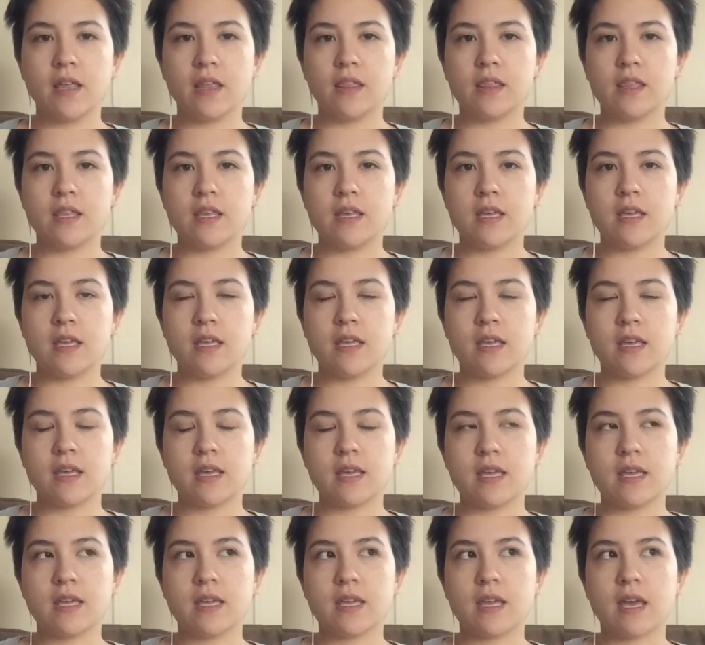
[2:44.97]
the
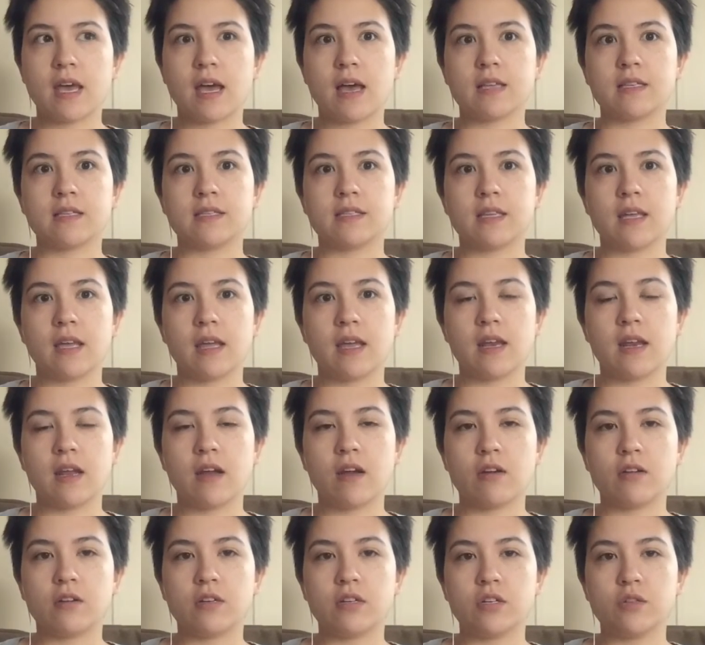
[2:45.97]
Cascade
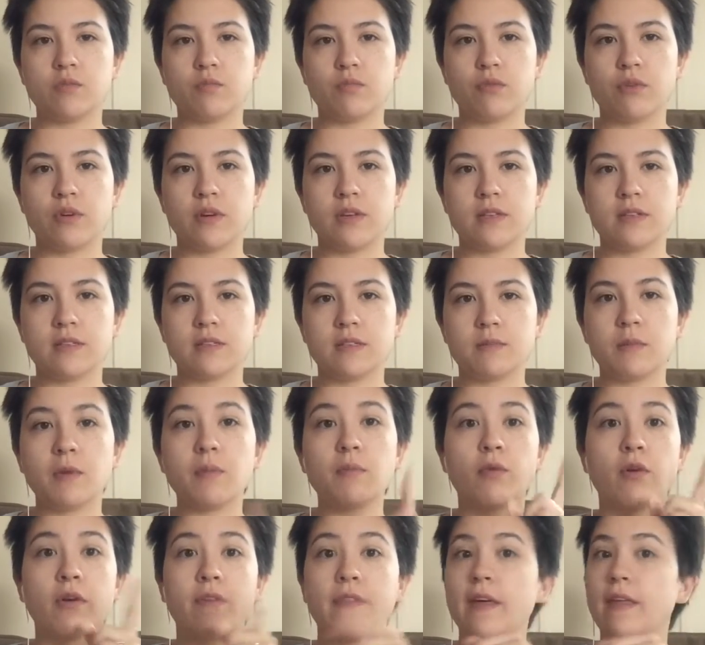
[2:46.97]
Heritage prints, but
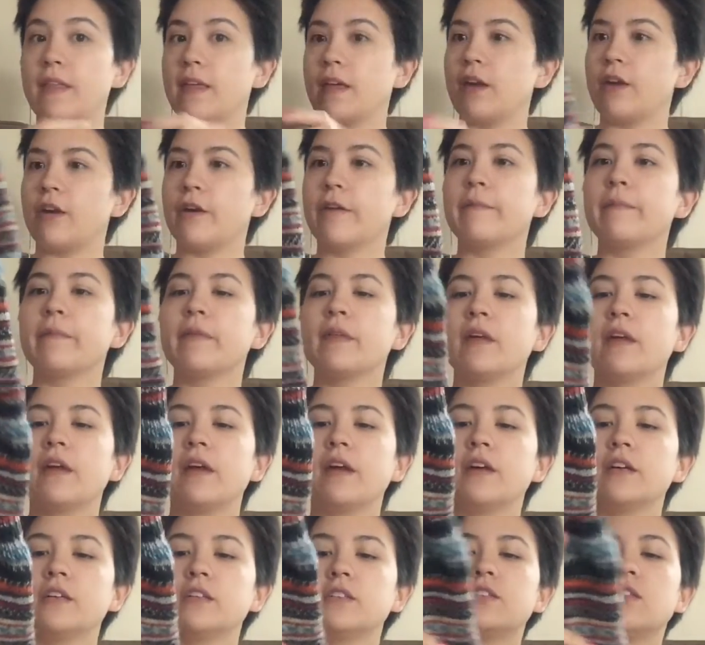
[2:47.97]
more on that later.
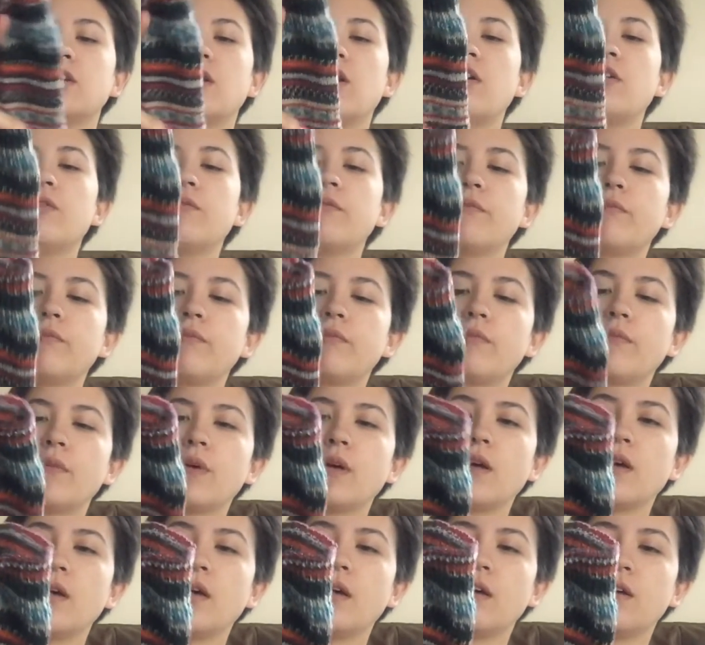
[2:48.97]
So,
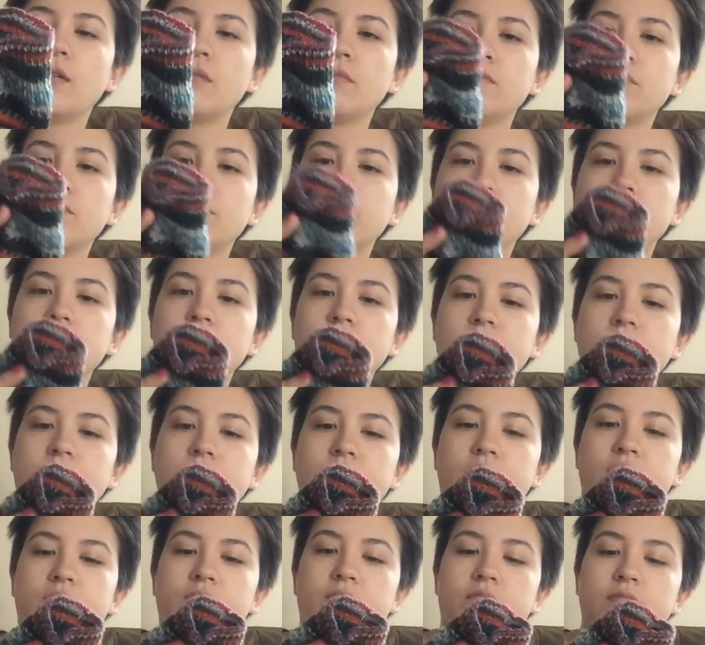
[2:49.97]
I
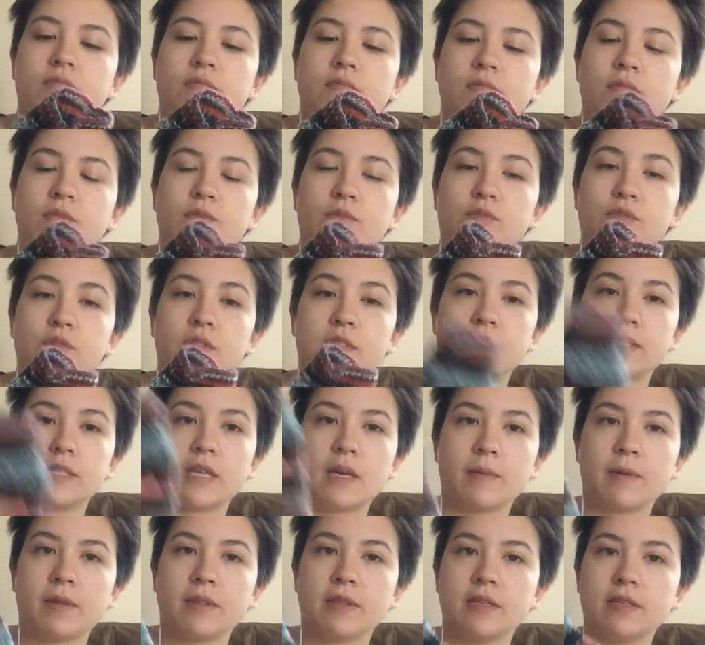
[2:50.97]
was really
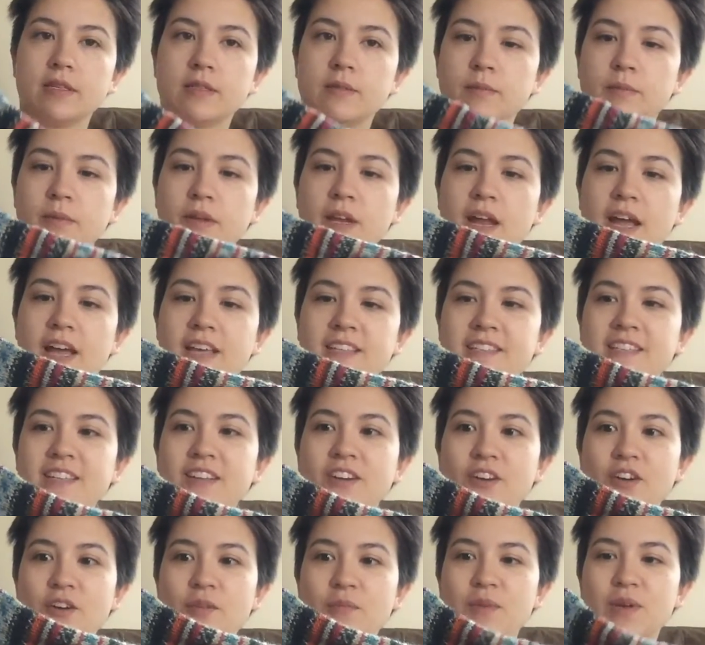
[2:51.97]
excited about these, but I sent
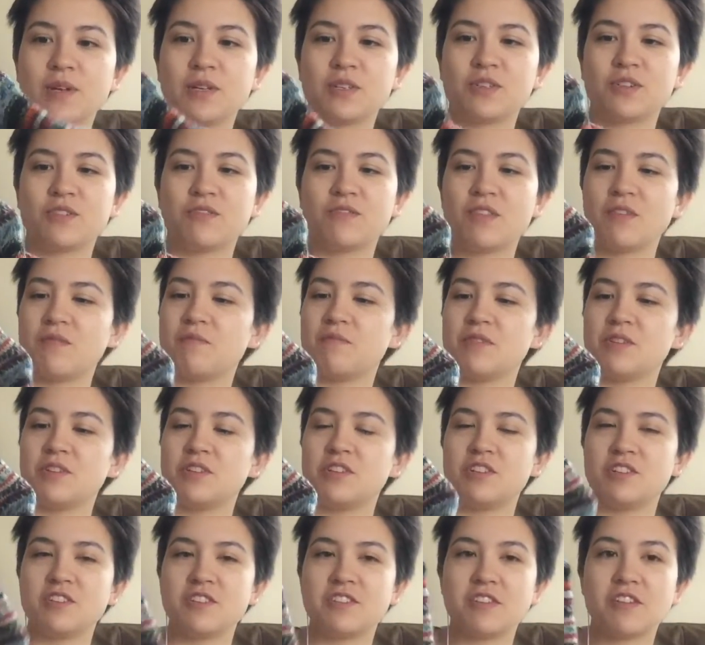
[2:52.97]
her a picture of them and
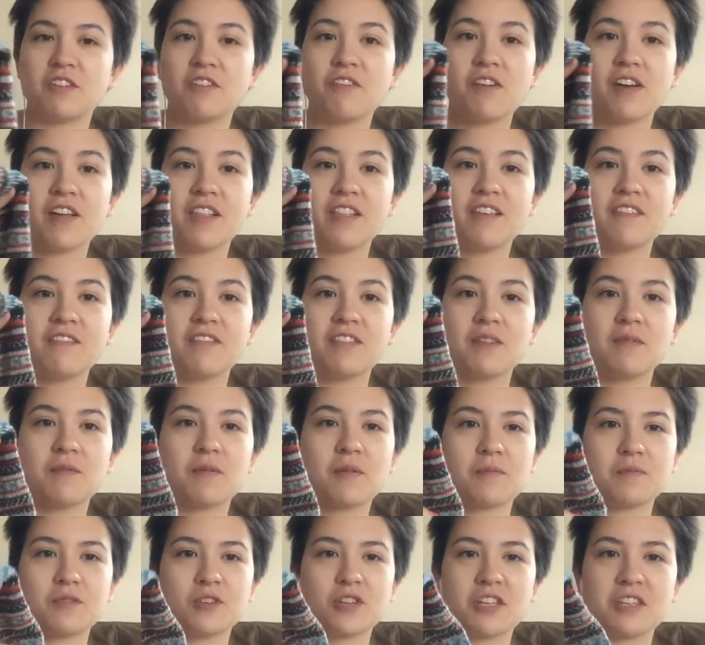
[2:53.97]
she said, "Oh, I love them,
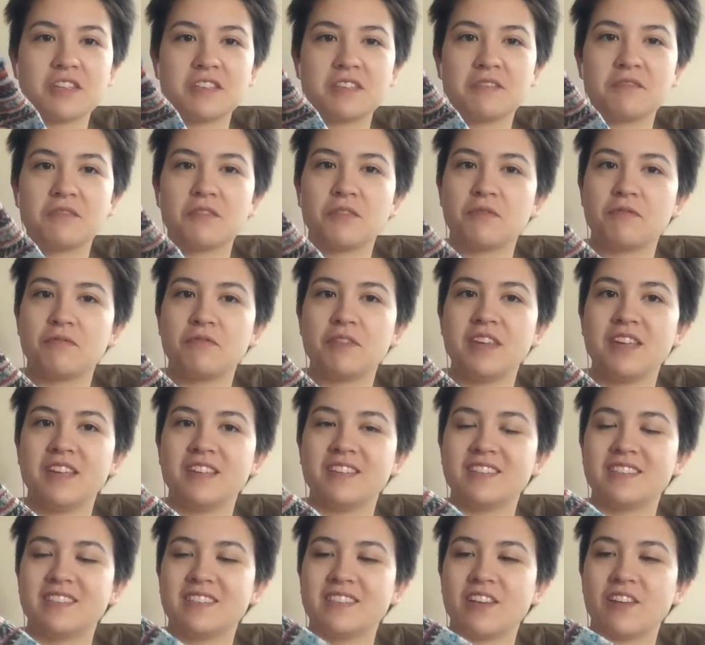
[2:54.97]
I'm jealous of your feet."
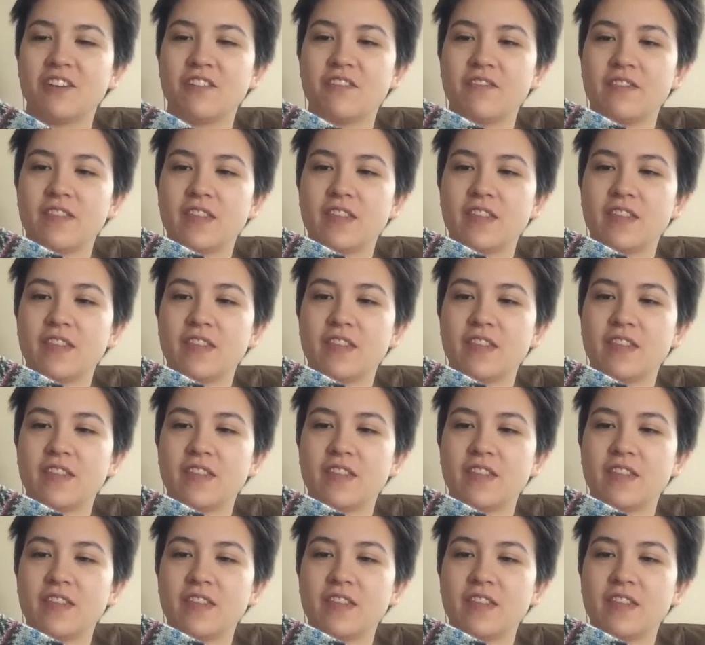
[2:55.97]
So,